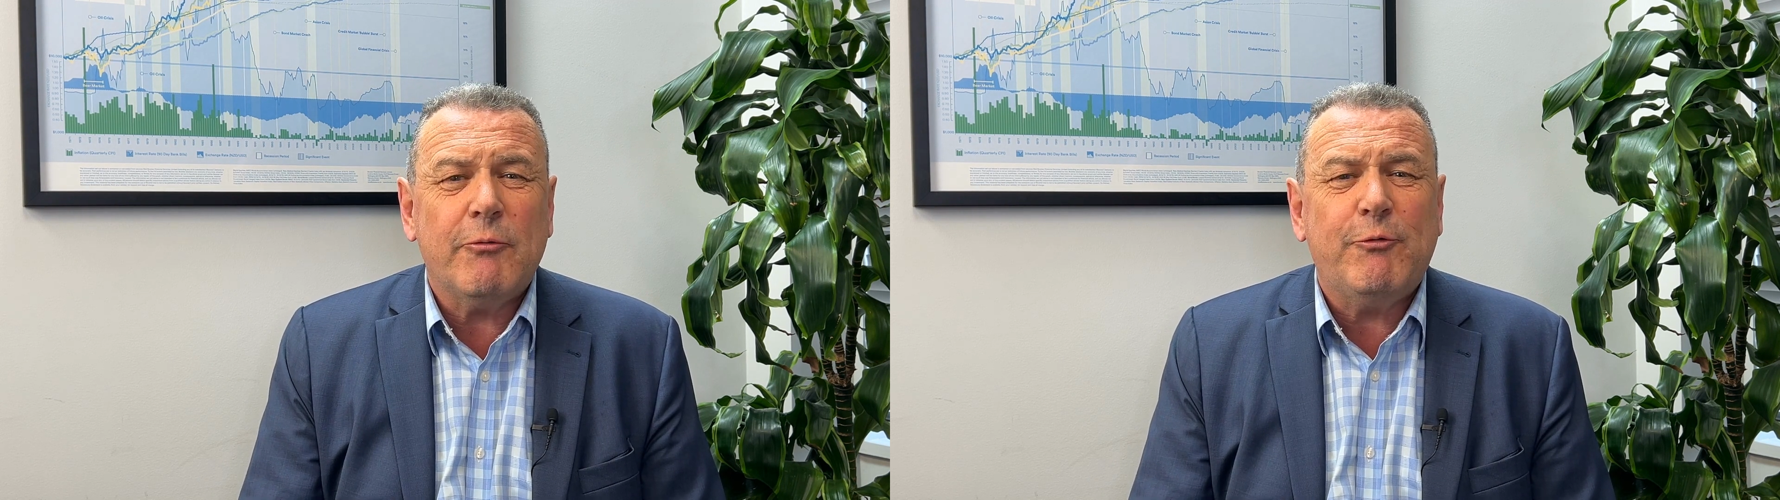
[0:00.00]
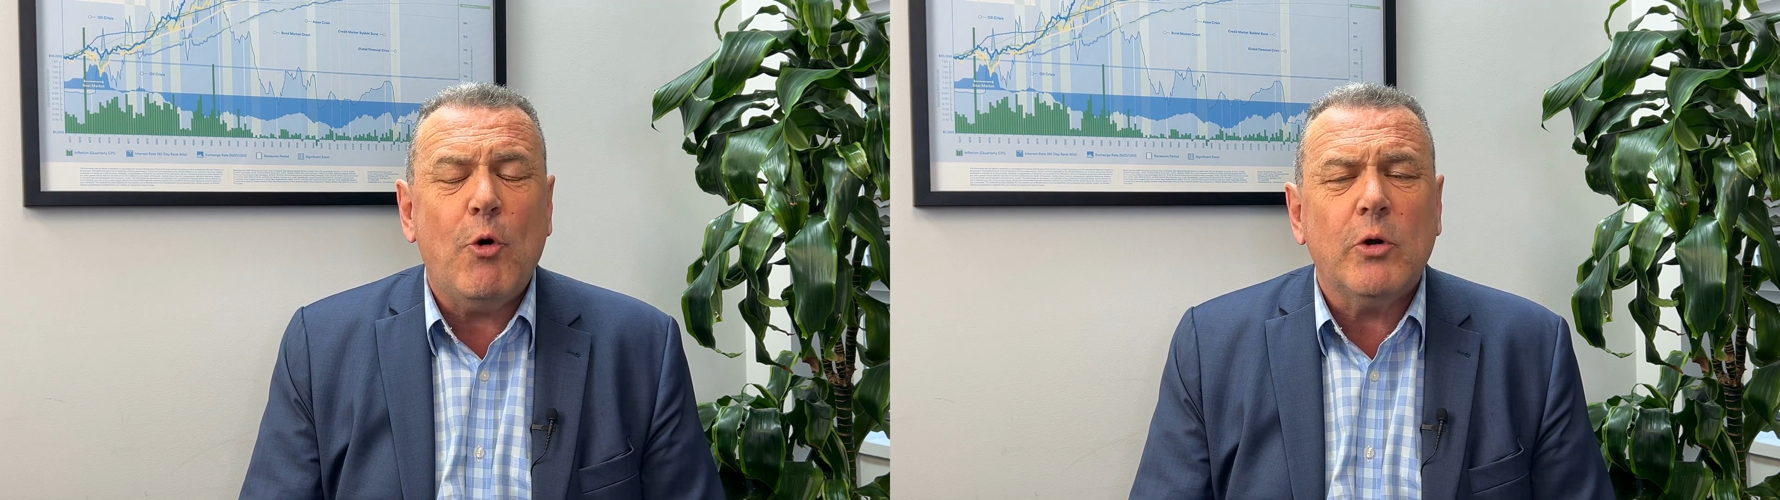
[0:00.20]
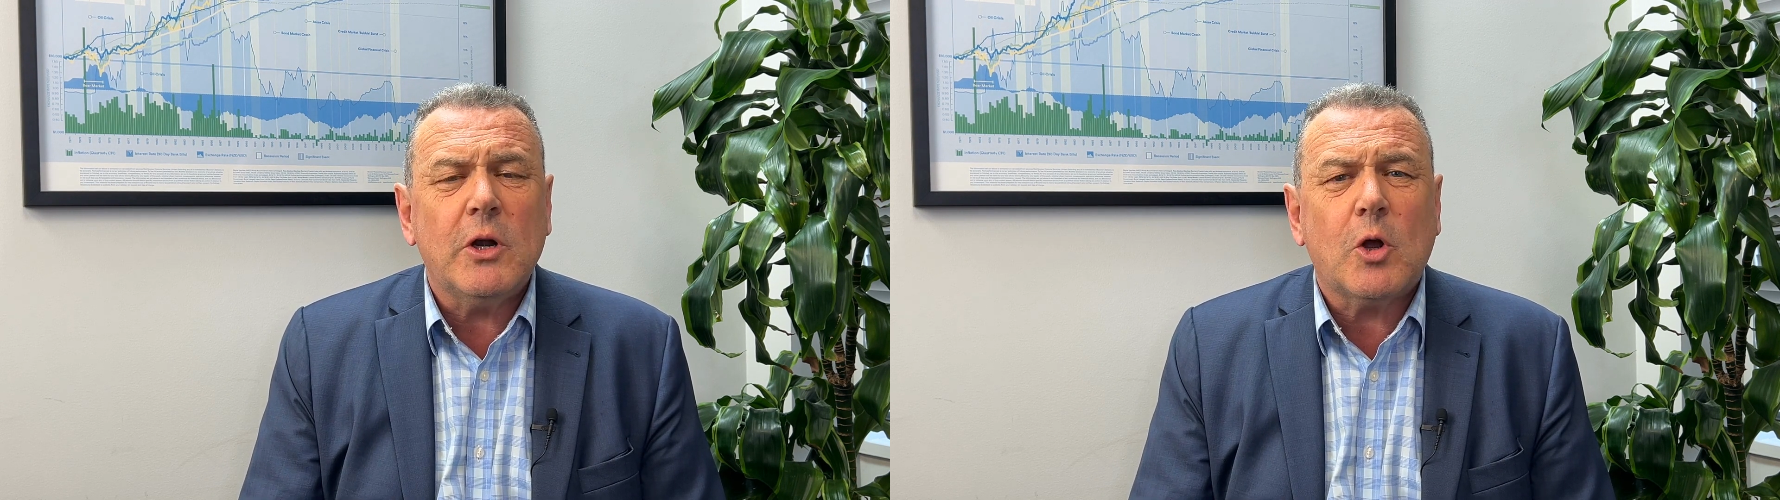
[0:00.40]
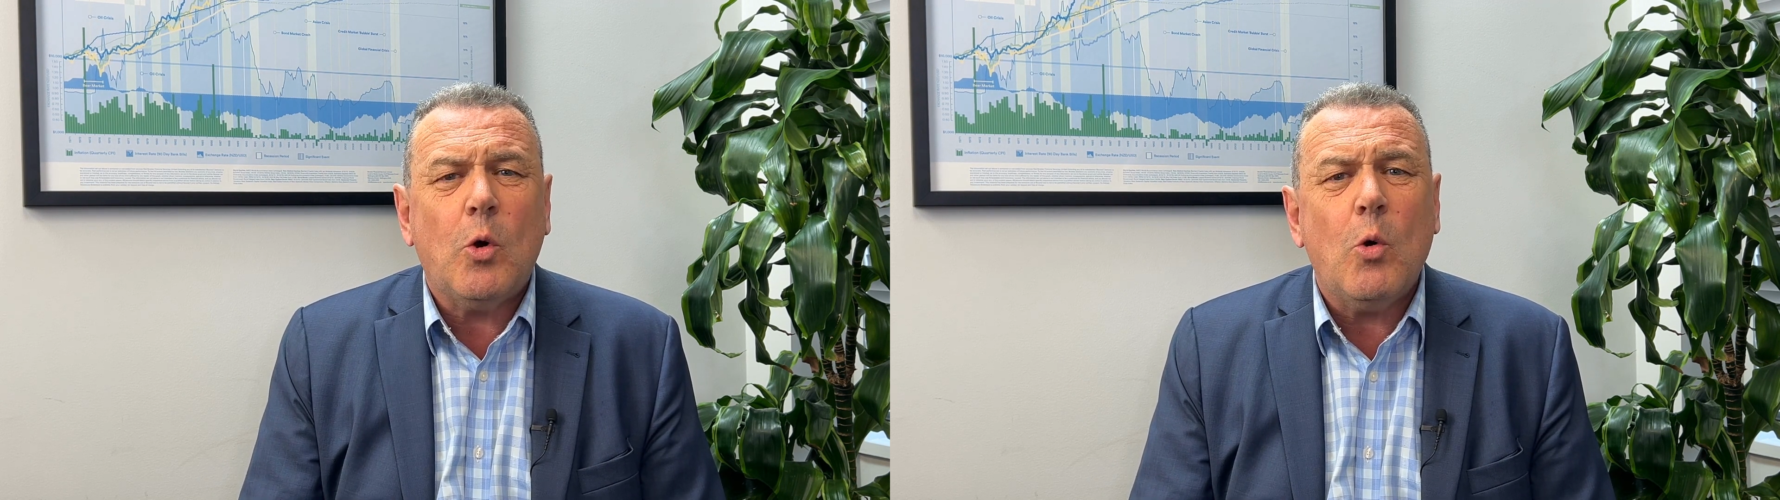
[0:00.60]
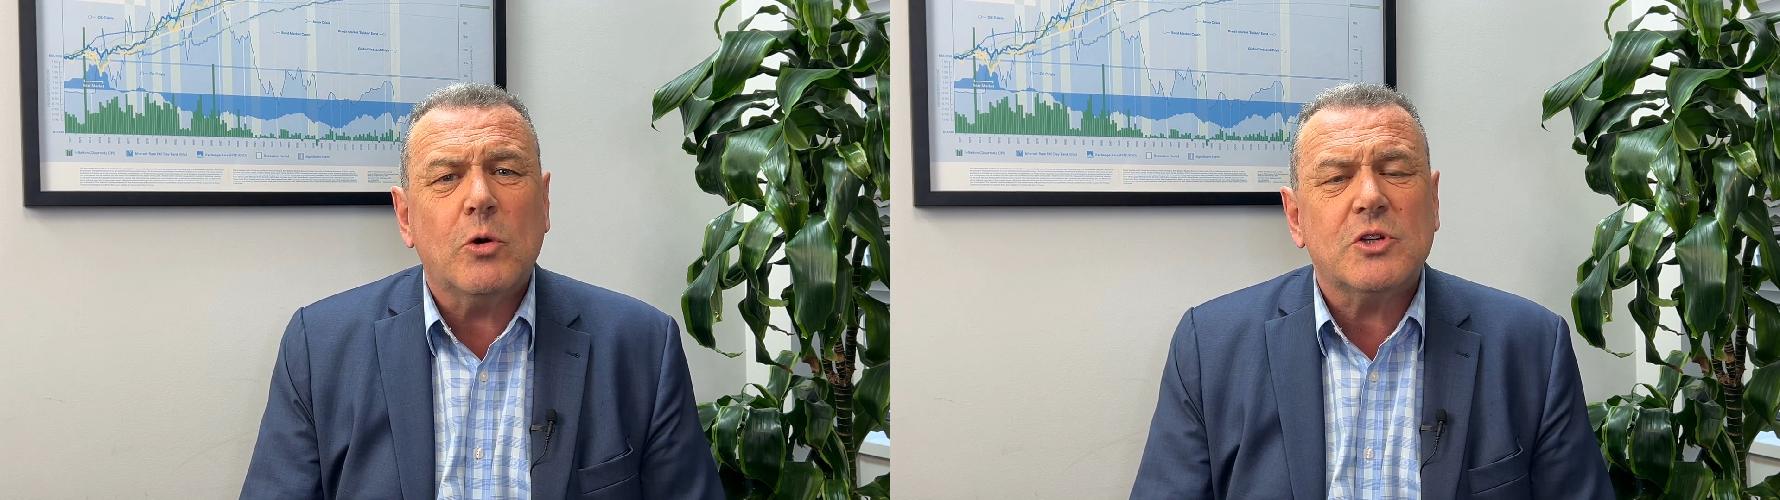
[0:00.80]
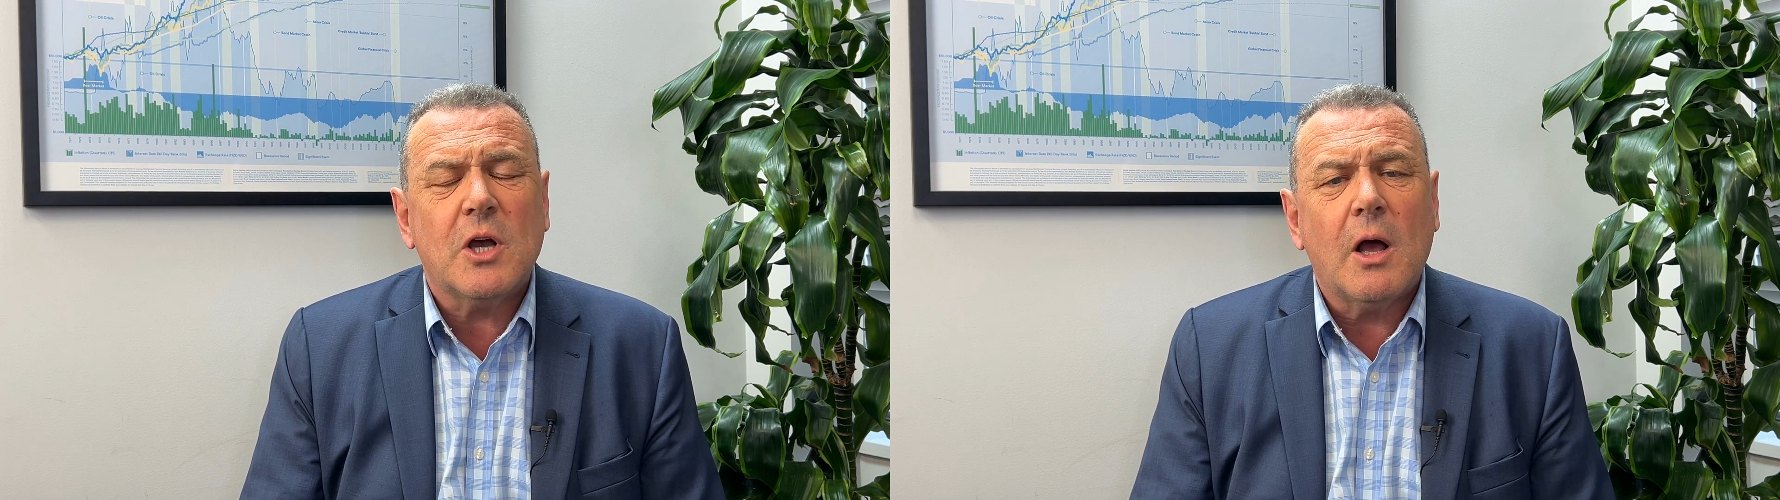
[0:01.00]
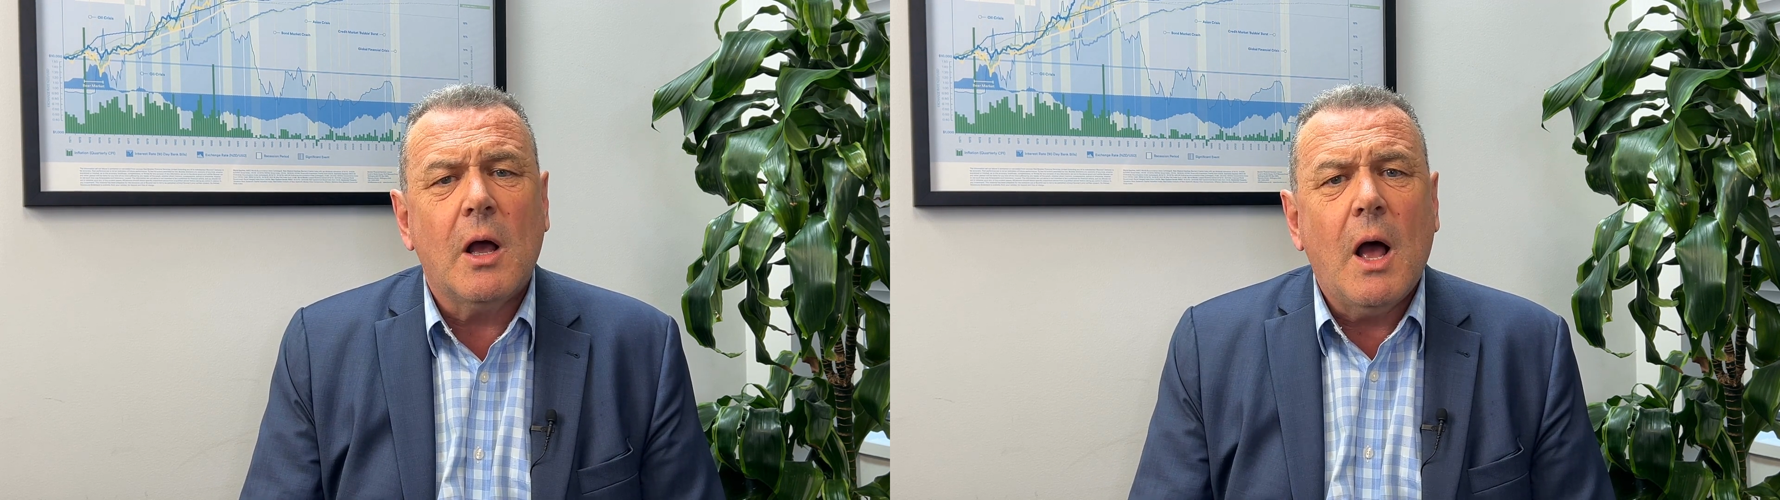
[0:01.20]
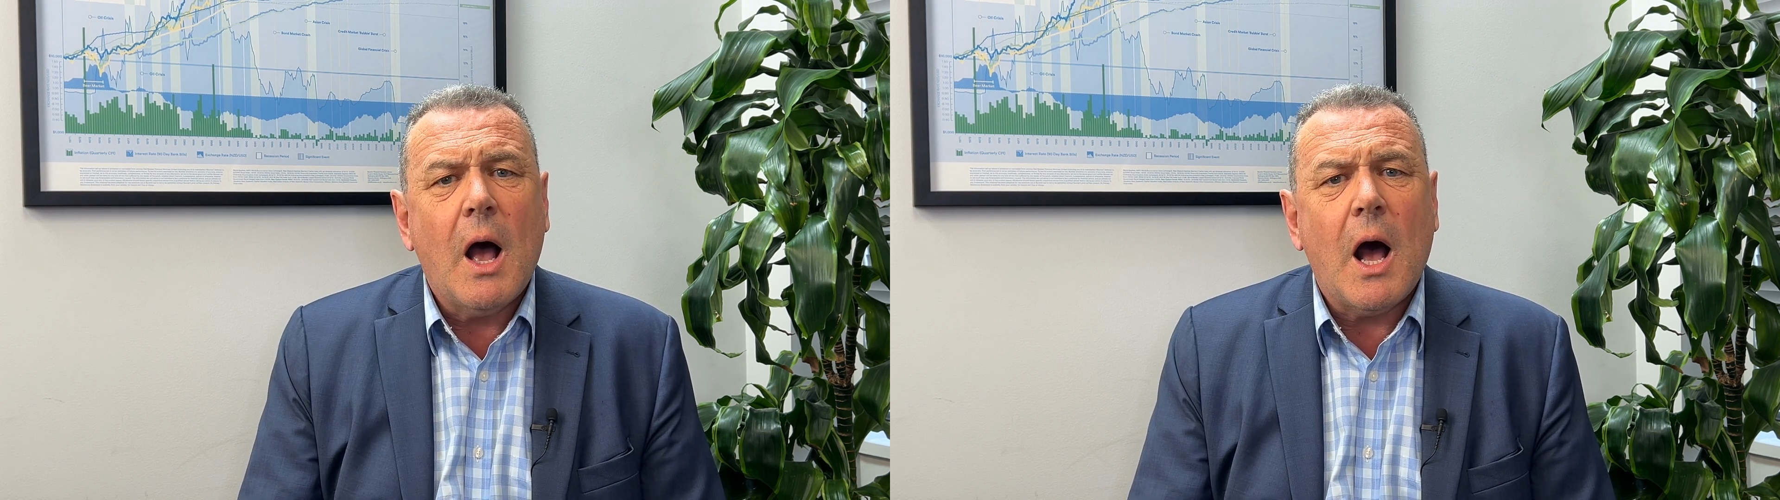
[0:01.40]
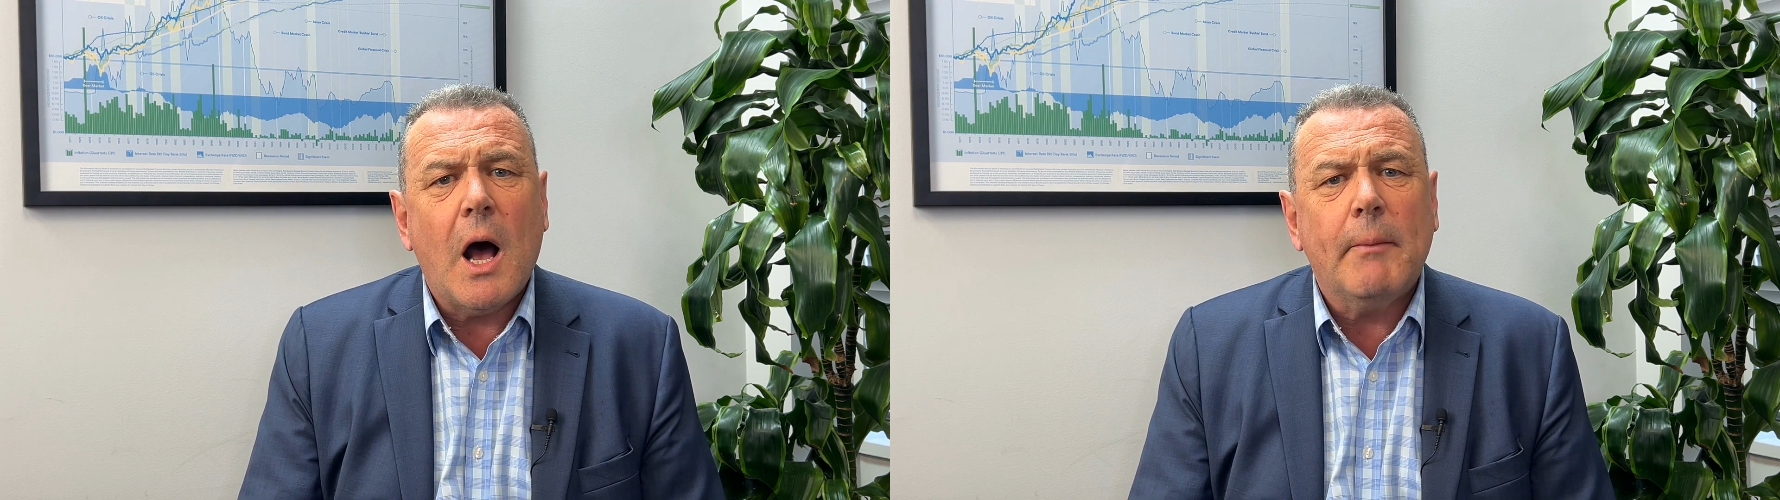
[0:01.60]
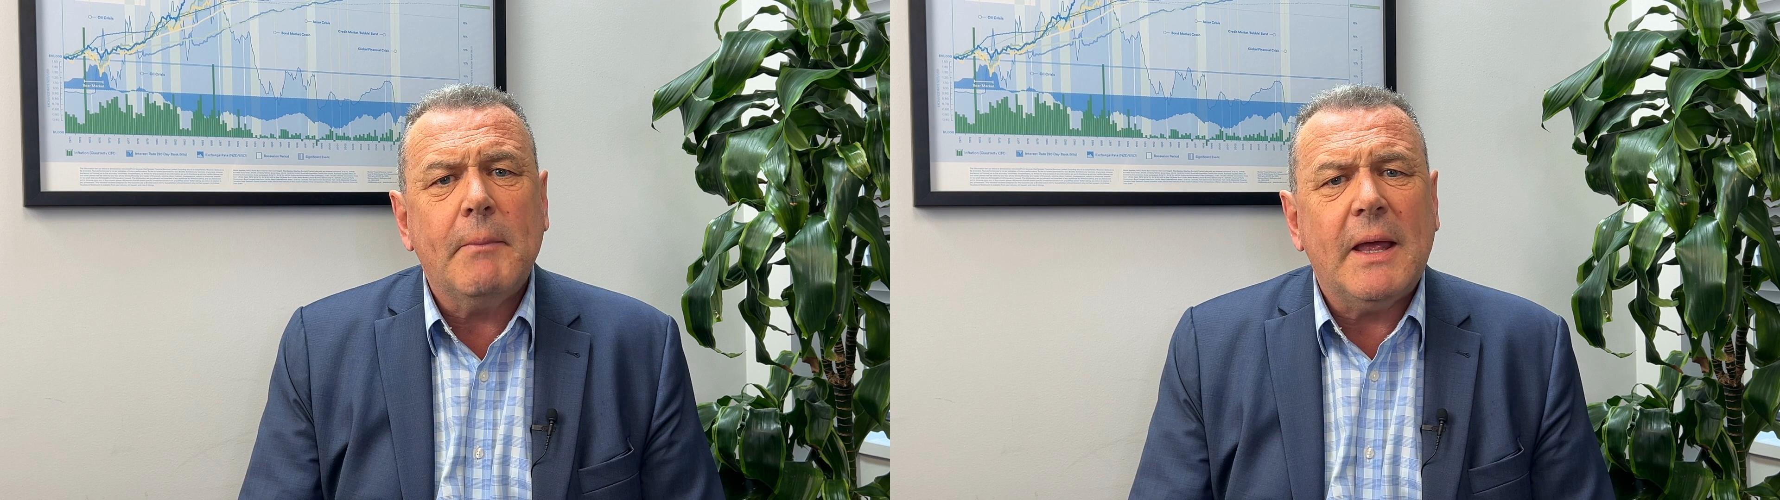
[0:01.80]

4.25%